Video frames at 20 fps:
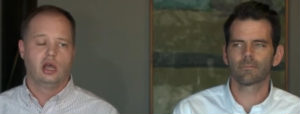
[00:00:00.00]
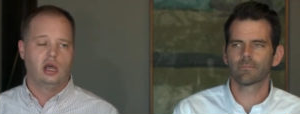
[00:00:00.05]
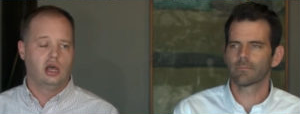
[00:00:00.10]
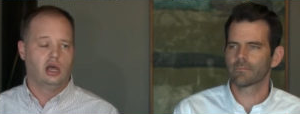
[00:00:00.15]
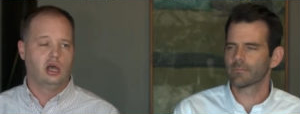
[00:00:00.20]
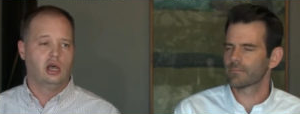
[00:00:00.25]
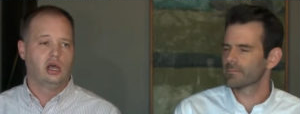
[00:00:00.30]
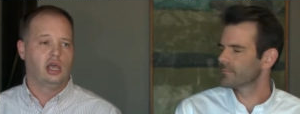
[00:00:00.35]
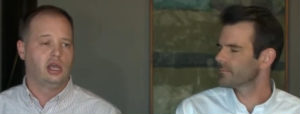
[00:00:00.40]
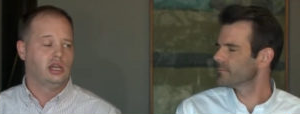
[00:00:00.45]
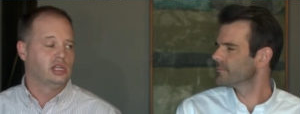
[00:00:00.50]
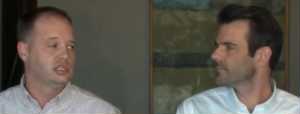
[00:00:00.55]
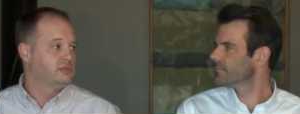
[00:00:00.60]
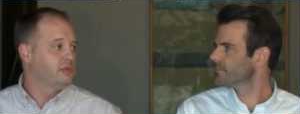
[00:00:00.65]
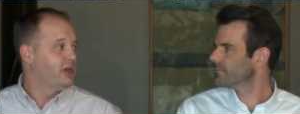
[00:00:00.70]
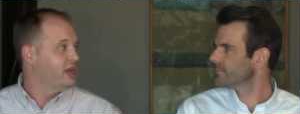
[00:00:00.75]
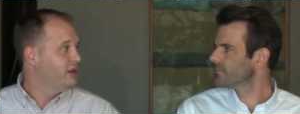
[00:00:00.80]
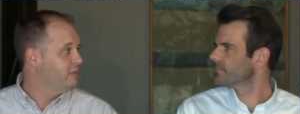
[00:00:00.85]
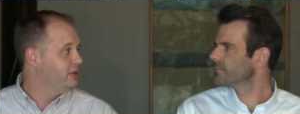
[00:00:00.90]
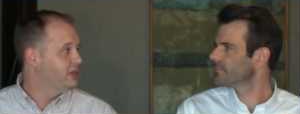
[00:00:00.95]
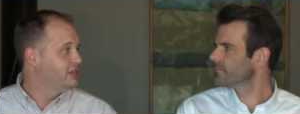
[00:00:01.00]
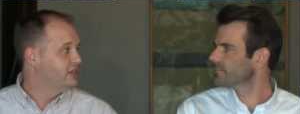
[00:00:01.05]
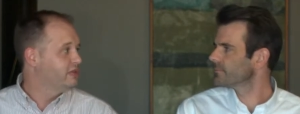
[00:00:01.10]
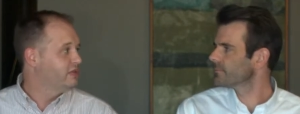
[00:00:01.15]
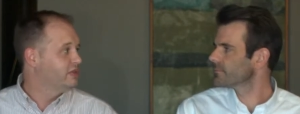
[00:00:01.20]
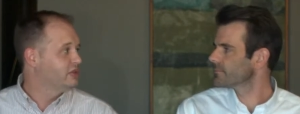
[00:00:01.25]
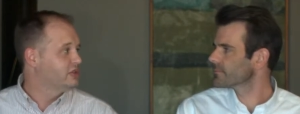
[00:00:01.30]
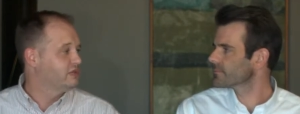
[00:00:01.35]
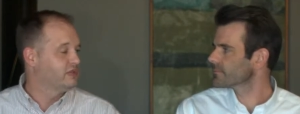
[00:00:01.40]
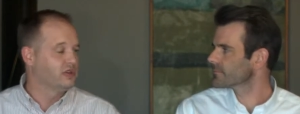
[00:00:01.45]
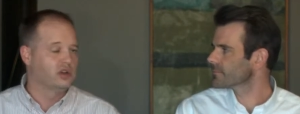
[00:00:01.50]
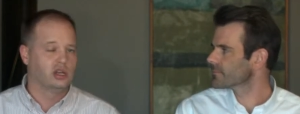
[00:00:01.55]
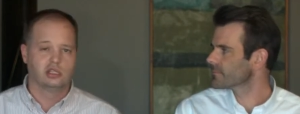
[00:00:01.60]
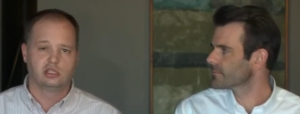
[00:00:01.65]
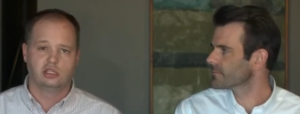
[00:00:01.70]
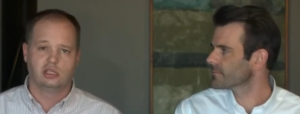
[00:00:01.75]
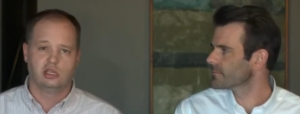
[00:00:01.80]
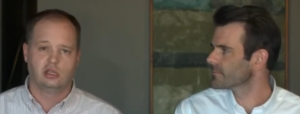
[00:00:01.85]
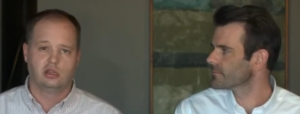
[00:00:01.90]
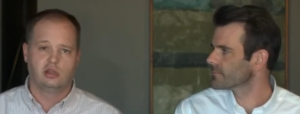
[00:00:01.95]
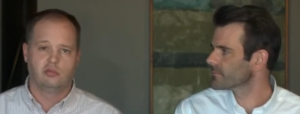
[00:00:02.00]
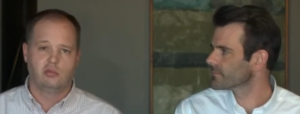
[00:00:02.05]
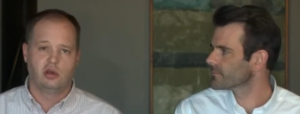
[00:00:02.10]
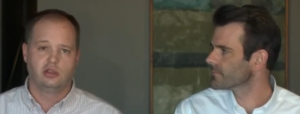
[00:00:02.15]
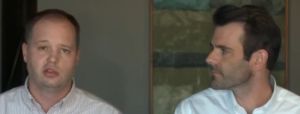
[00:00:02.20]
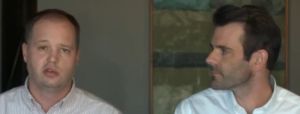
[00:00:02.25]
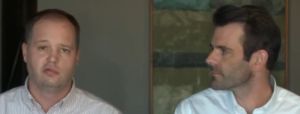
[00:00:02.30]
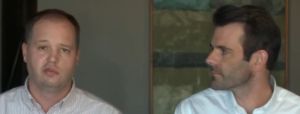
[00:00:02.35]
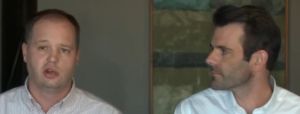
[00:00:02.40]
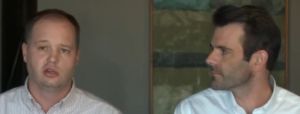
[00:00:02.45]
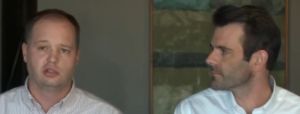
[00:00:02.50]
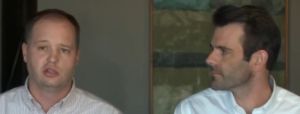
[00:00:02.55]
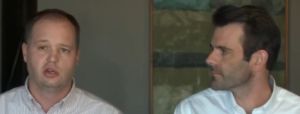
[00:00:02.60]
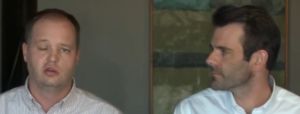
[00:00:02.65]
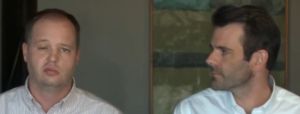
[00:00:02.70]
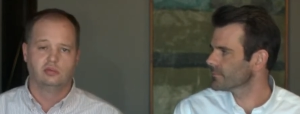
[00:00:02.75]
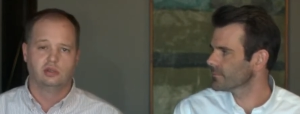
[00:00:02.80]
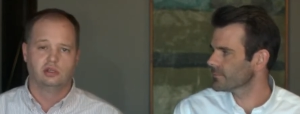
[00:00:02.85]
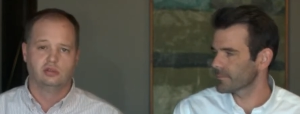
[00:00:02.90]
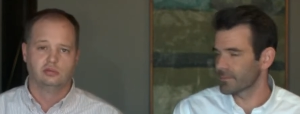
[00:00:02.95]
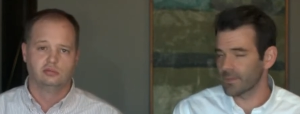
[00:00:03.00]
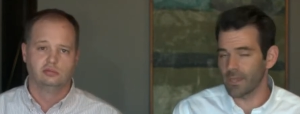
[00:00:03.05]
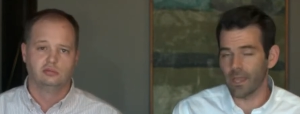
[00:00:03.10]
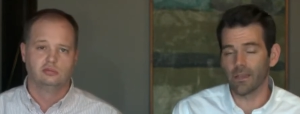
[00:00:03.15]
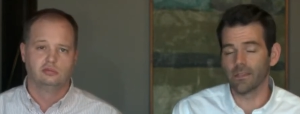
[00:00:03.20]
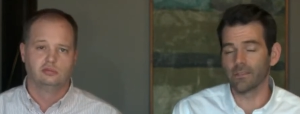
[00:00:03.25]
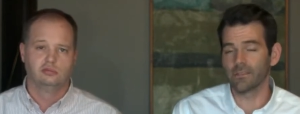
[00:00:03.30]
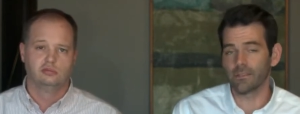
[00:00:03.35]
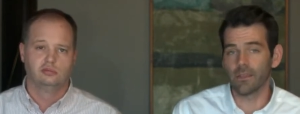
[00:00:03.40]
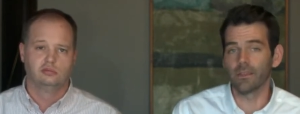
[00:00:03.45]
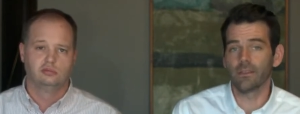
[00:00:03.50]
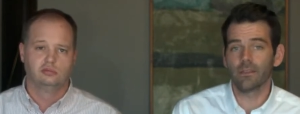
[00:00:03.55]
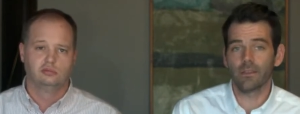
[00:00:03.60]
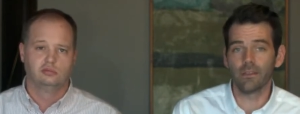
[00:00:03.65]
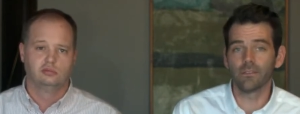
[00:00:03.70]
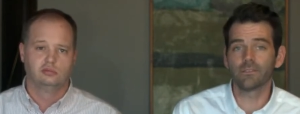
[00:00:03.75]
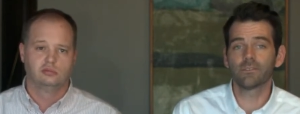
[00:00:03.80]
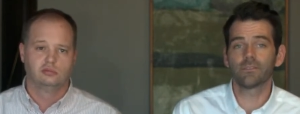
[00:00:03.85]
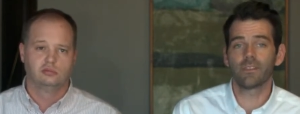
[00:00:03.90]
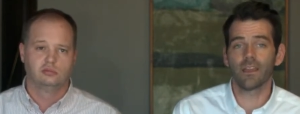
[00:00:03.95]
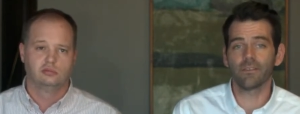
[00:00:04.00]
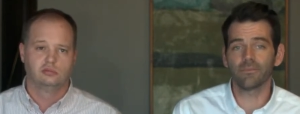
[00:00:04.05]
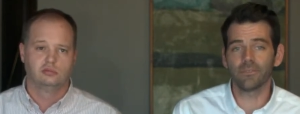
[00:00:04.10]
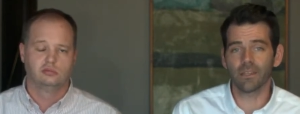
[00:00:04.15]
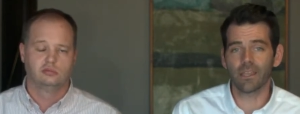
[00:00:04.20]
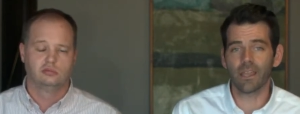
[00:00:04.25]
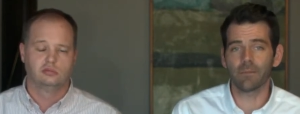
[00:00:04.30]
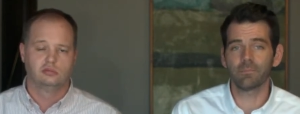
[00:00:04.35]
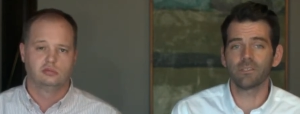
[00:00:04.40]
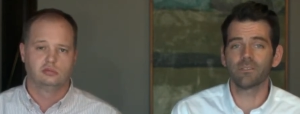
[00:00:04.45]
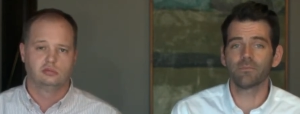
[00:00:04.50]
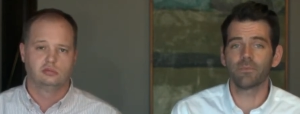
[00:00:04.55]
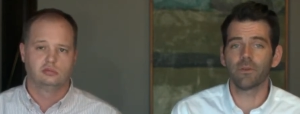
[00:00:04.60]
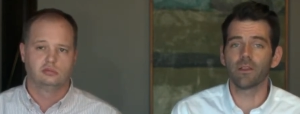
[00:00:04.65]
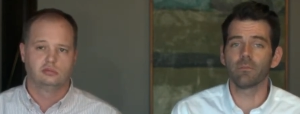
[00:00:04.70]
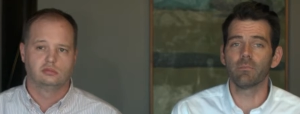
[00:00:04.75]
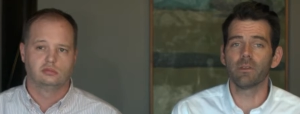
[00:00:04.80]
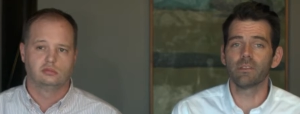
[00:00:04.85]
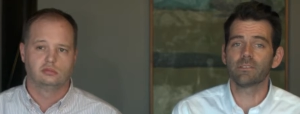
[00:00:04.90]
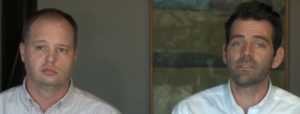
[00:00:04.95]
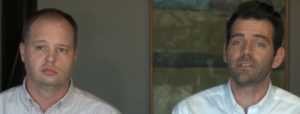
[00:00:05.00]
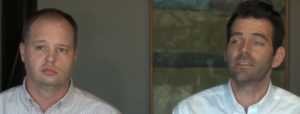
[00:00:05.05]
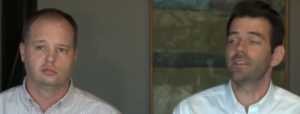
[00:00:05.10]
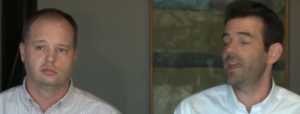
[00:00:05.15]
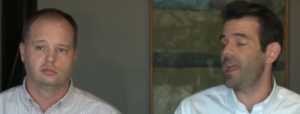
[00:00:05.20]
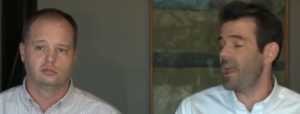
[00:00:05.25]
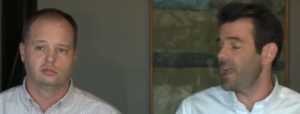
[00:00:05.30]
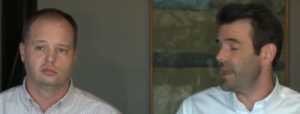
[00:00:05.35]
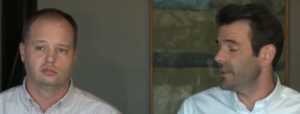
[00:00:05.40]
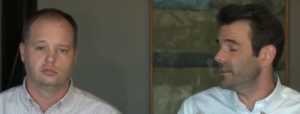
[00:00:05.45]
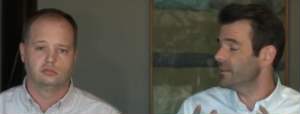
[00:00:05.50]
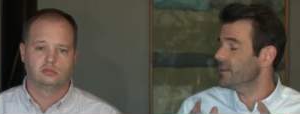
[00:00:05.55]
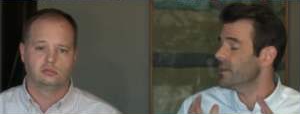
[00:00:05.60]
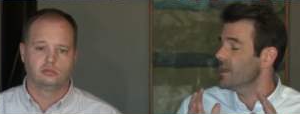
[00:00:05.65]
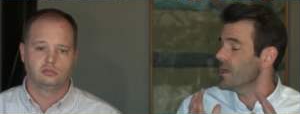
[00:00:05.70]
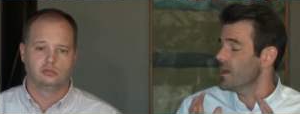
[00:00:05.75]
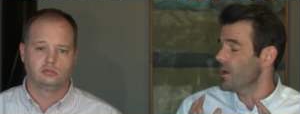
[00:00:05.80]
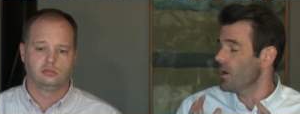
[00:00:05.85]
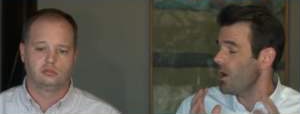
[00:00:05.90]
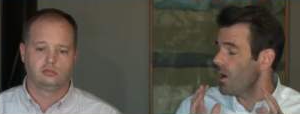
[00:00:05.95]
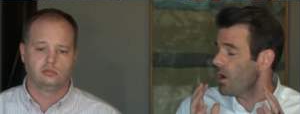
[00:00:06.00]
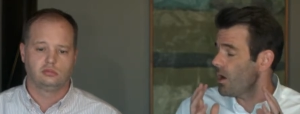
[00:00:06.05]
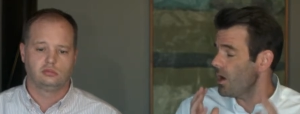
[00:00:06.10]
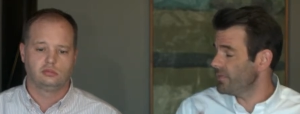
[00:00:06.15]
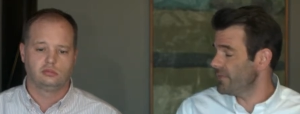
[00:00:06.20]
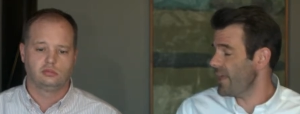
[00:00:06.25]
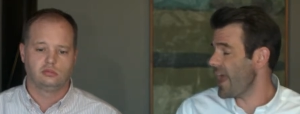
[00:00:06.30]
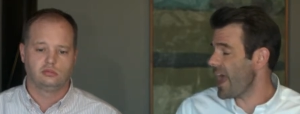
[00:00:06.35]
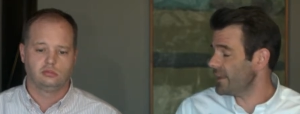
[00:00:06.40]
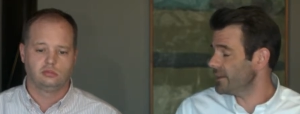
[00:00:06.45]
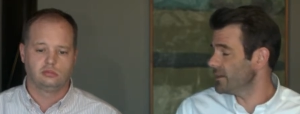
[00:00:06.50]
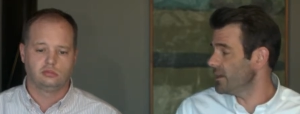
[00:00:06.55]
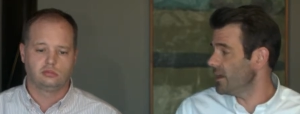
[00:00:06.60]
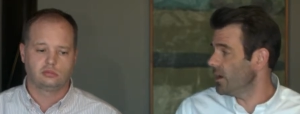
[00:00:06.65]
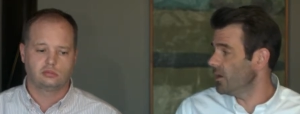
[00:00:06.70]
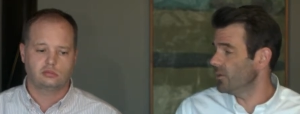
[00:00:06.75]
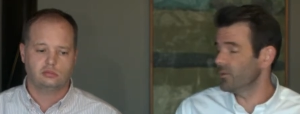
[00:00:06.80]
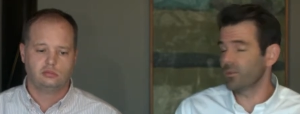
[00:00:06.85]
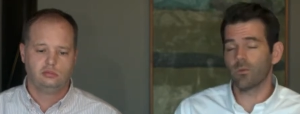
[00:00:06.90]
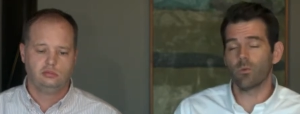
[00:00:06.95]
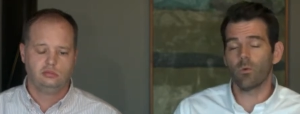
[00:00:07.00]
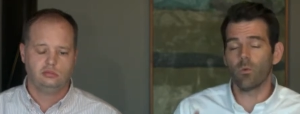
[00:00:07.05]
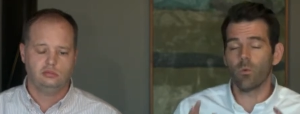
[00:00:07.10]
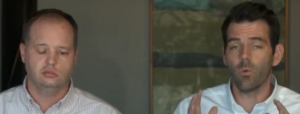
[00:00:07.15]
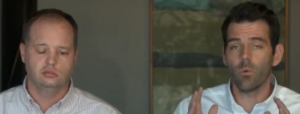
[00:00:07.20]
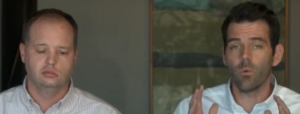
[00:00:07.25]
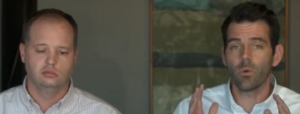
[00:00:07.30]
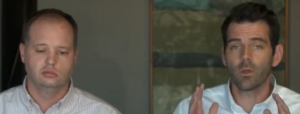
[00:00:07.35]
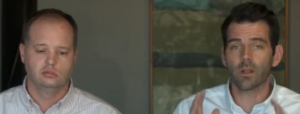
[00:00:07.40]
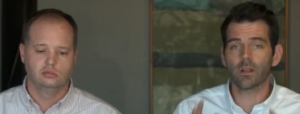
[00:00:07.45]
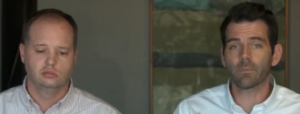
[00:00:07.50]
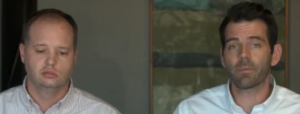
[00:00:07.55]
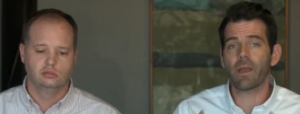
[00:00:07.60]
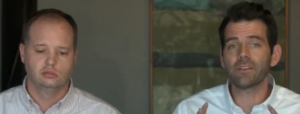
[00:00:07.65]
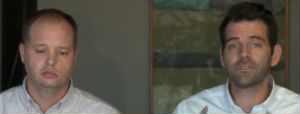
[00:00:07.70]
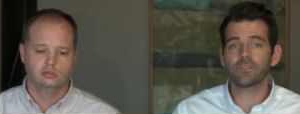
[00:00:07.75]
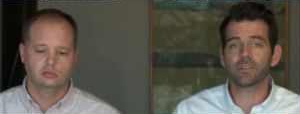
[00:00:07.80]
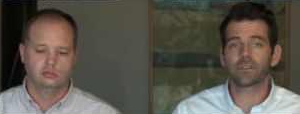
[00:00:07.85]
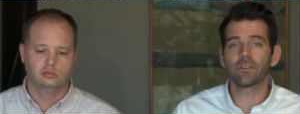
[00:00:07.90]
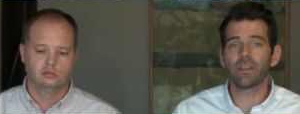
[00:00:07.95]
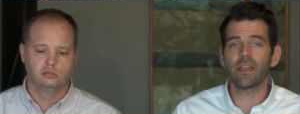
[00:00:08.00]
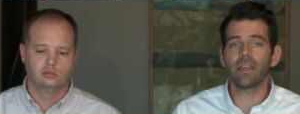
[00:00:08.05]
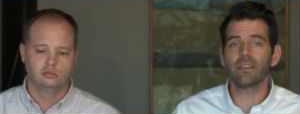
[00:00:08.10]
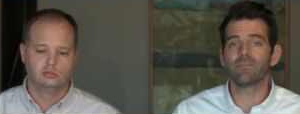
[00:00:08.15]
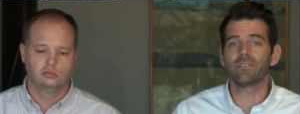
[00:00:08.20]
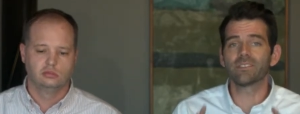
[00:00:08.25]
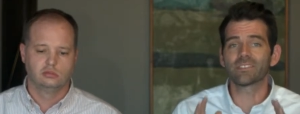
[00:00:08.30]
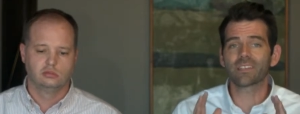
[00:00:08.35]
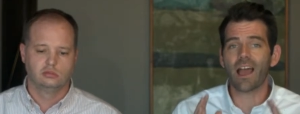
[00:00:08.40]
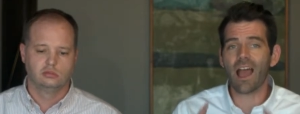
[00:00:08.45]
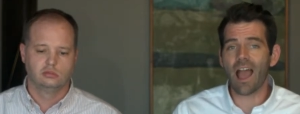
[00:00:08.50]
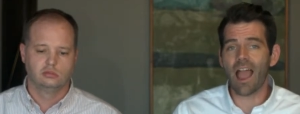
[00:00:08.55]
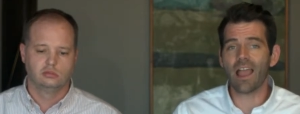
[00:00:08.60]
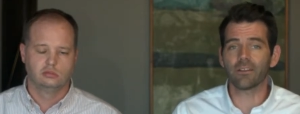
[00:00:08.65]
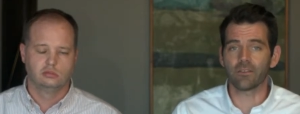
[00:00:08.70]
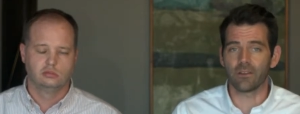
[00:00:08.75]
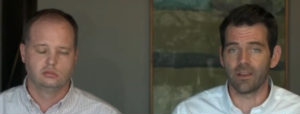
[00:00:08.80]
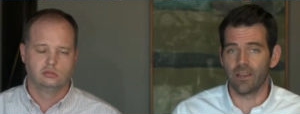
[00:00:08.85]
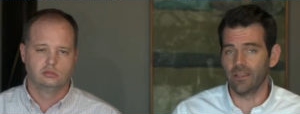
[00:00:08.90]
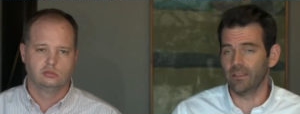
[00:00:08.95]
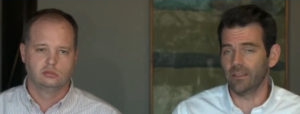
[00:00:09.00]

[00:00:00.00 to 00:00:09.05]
Speaker 1: uh, and it's made a big difference for us in the month of October.
Speaker 2: Yeah, it, it's definitely kept us very busy. And on that note, Kirkpatrick Creative is hiring,